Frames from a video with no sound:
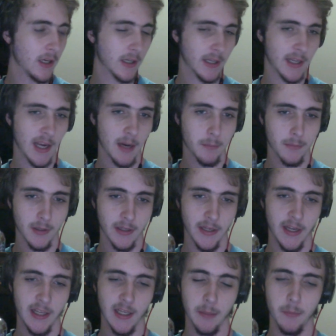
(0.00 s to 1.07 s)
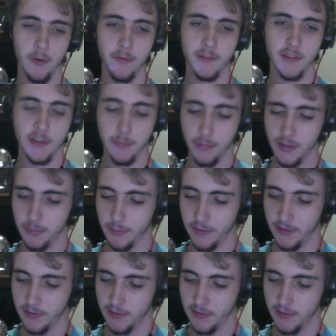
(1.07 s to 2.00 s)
Canberra and I moved to Brisbane.